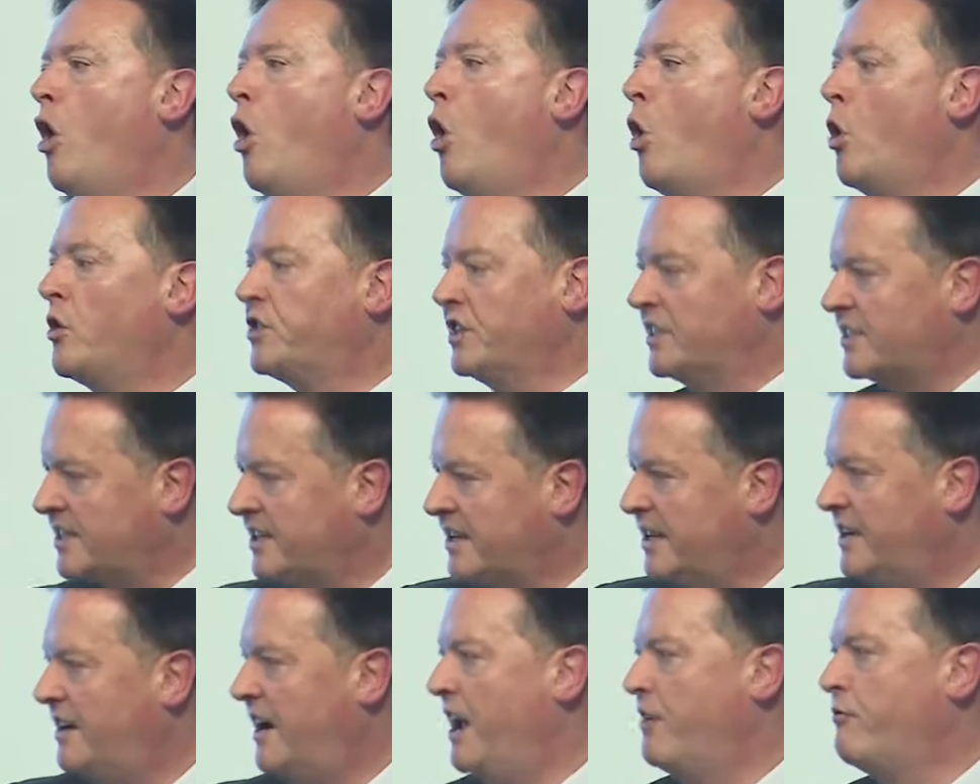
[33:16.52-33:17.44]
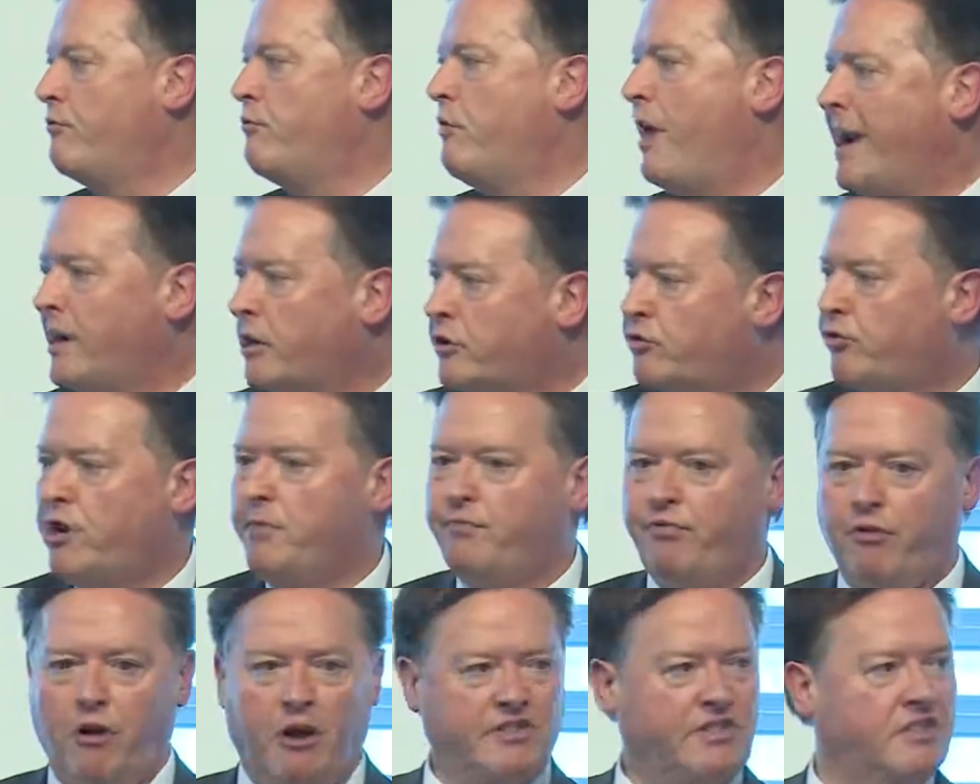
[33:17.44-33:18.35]
audit and regulatory
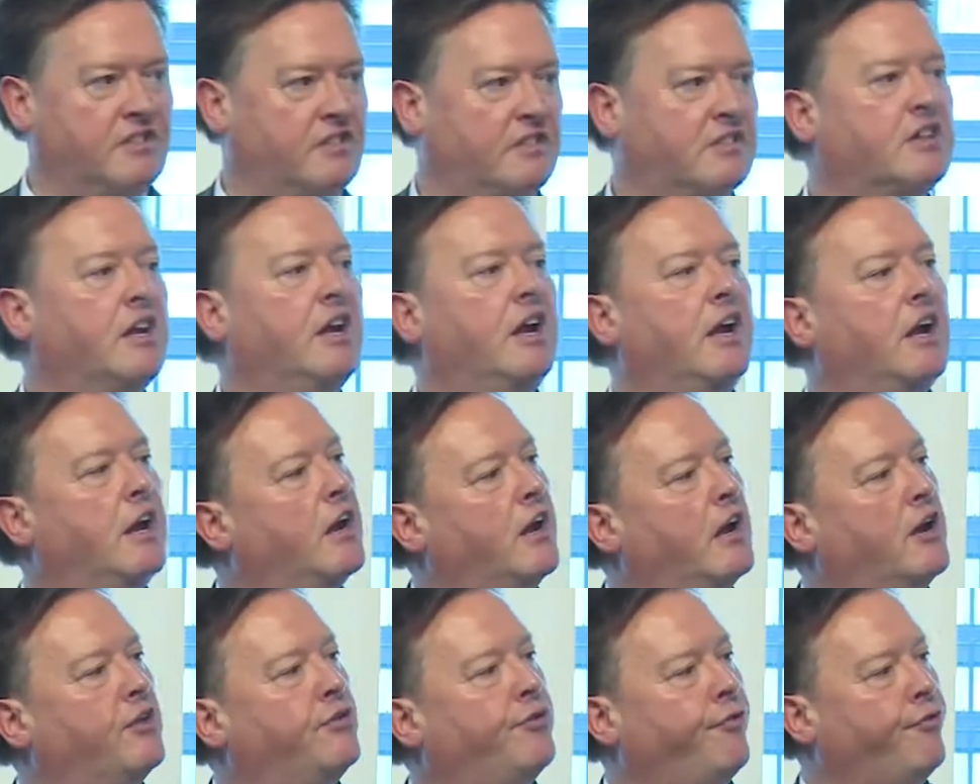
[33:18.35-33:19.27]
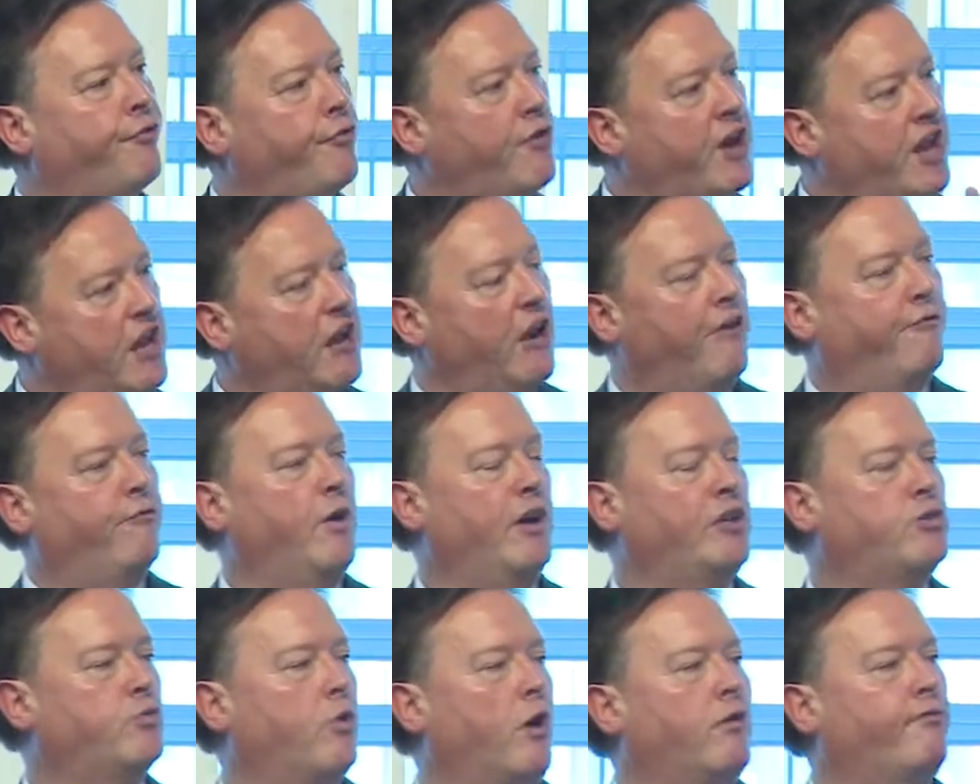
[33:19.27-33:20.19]
processes, 3 of
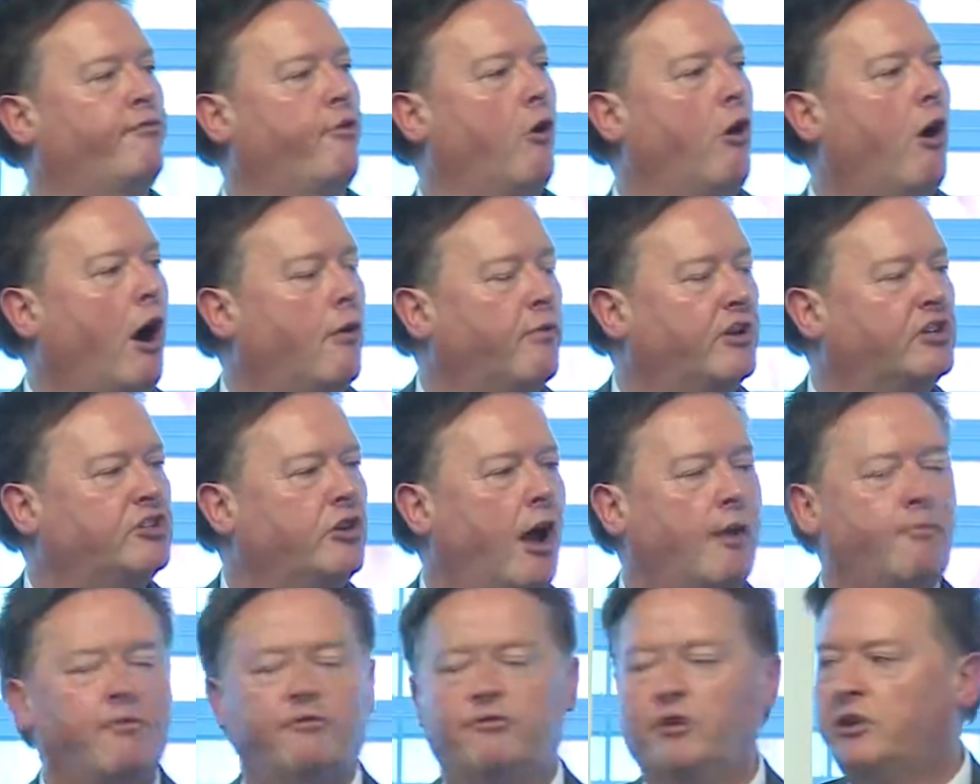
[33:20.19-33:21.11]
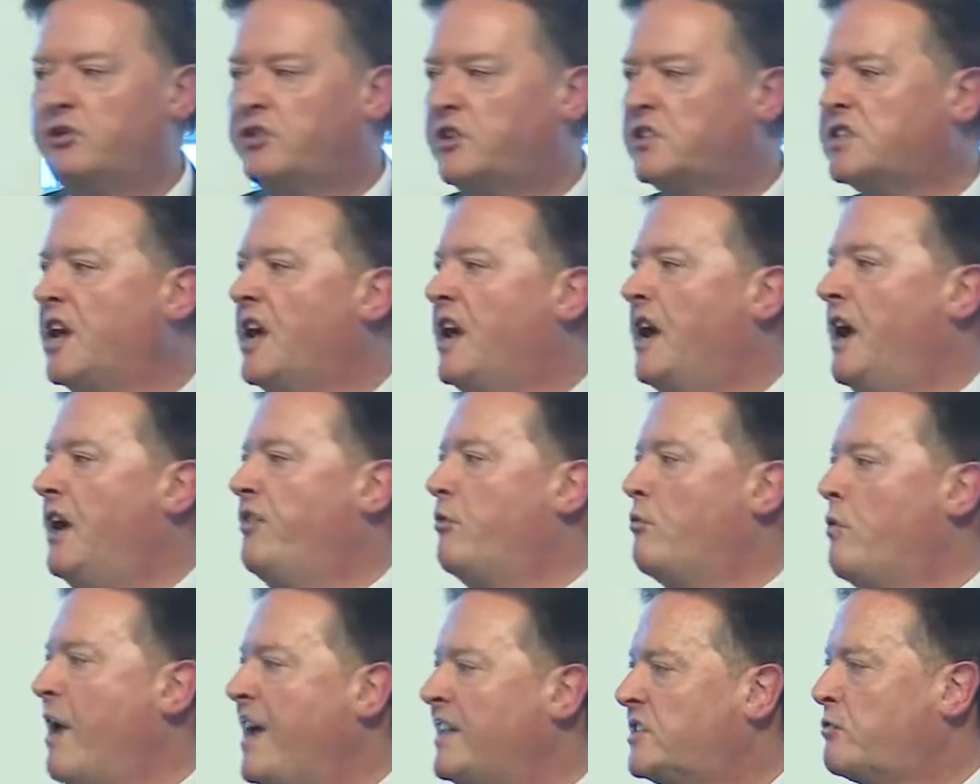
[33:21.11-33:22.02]
which were for our retirement villages and the
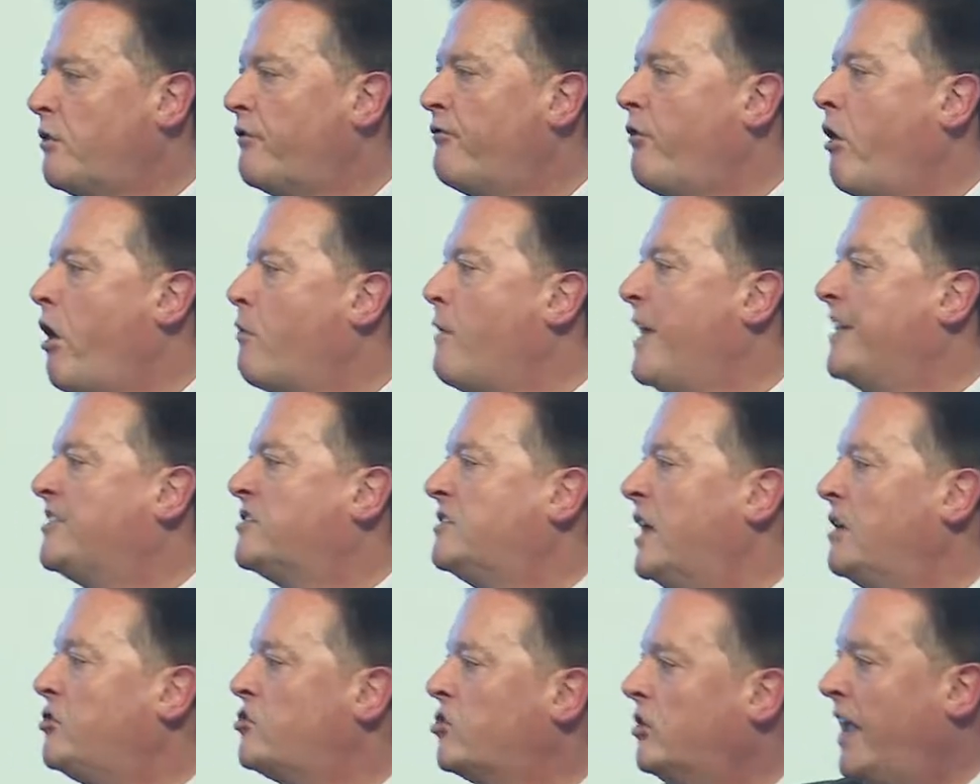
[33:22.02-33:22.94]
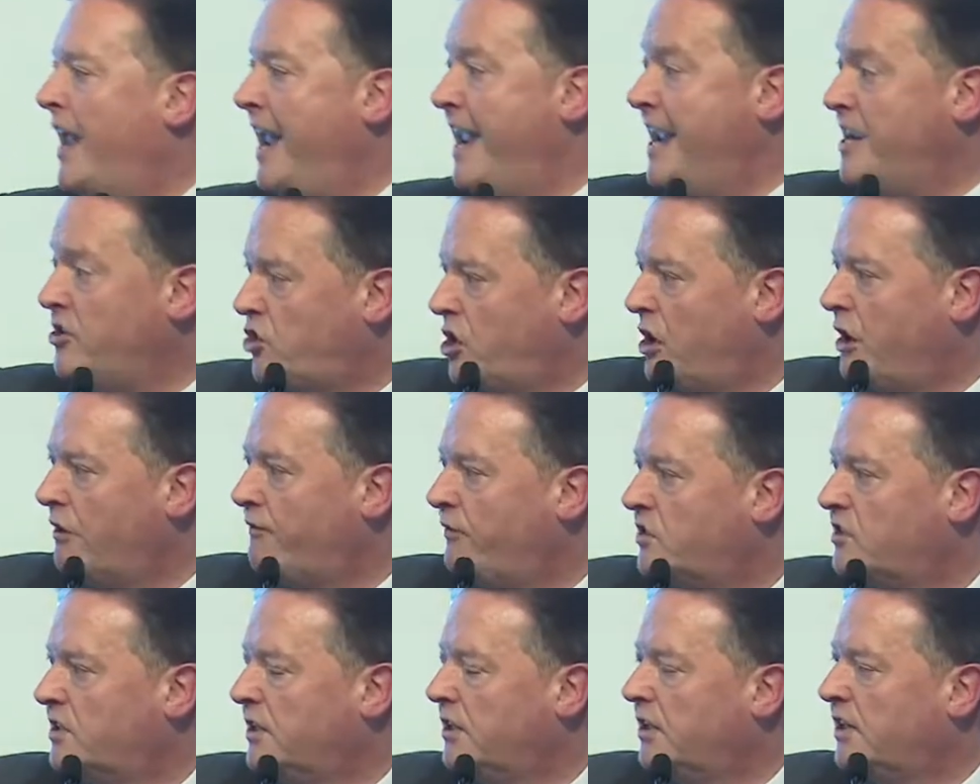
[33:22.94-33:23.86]
rest were for our residential aged care
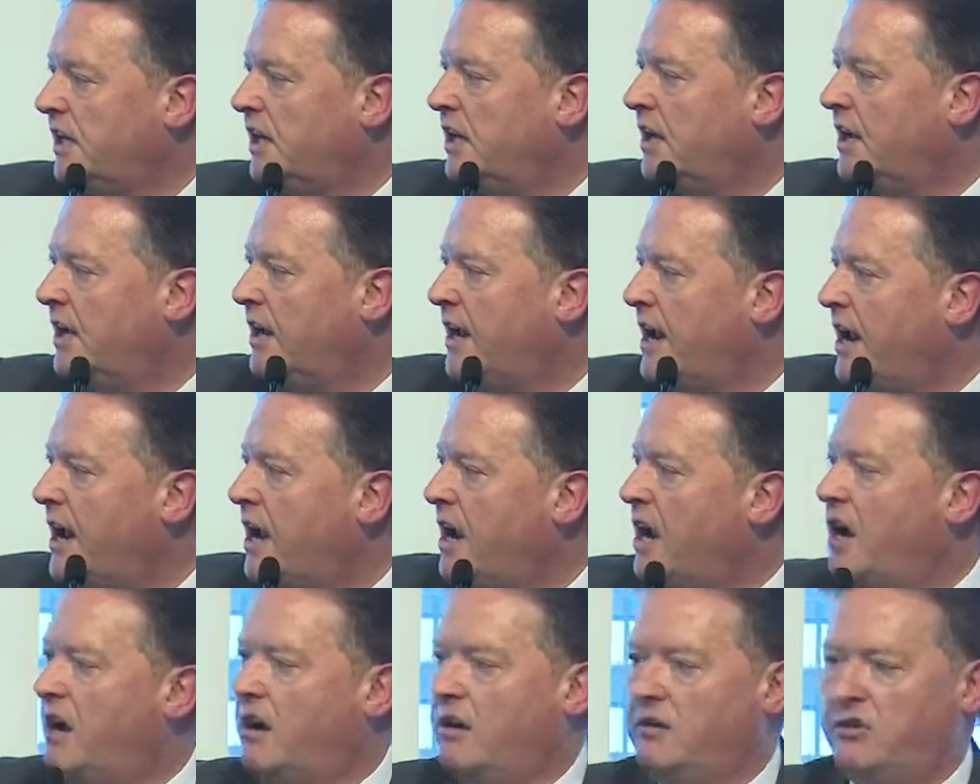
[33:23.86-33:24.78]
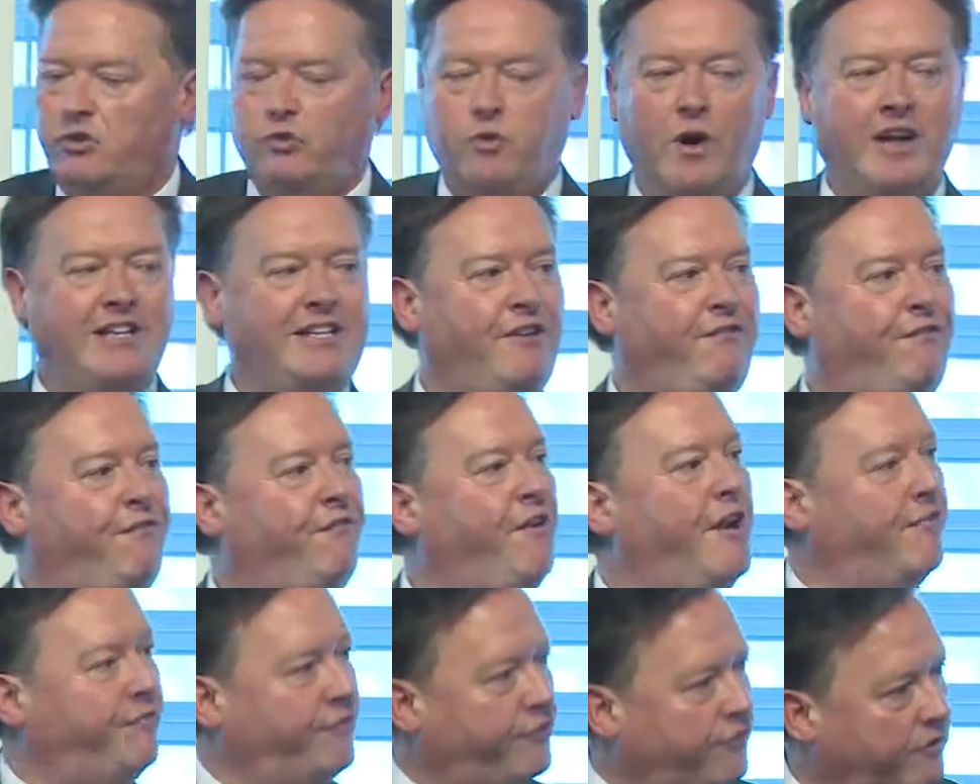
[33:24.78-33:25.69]
facility.
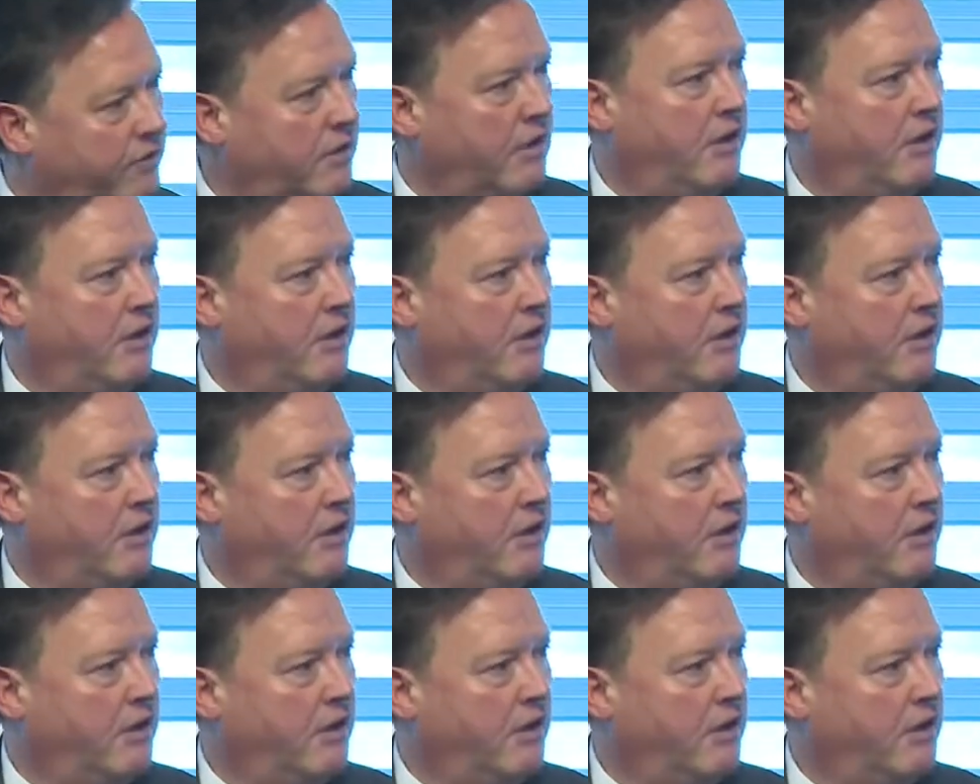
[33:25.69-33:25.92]
25th